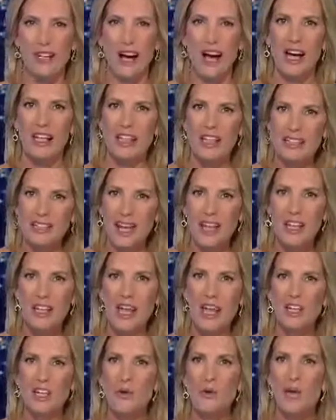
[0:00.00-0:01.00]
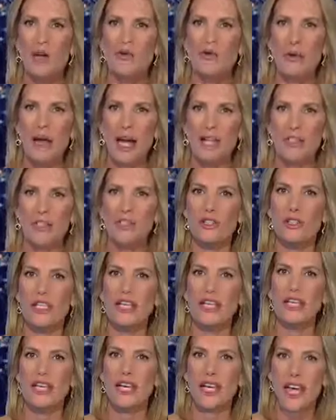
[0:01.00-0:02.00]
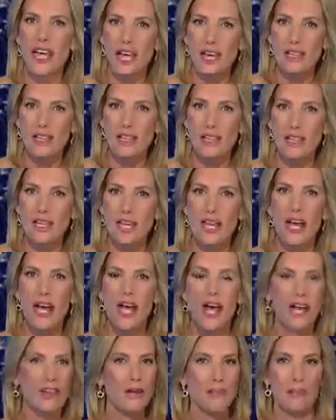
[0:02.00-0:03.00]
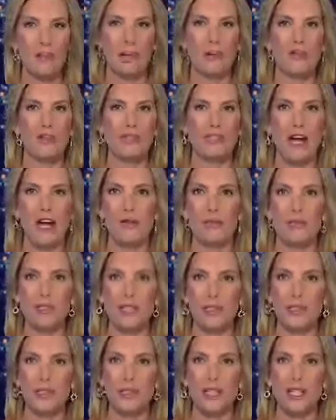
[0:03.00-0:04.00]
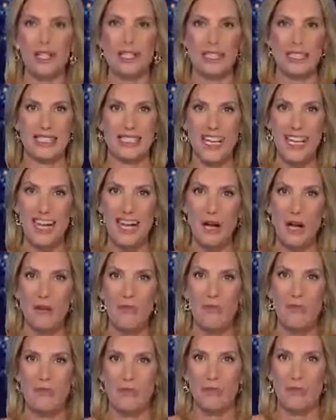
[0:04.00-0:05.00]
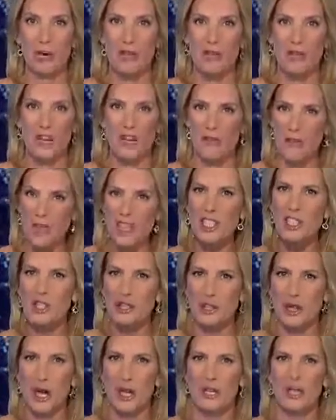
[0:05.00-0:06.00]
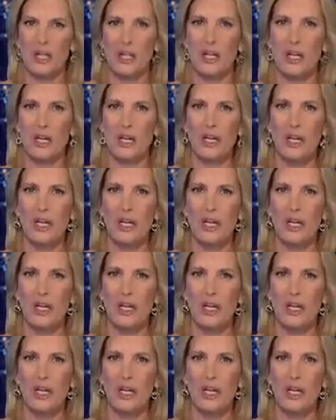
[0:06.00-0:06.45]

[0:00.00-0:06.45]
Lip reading: On Sunday, UN Ambassador Nikki Haley had the perfect opportunity to stand up for the president really strongly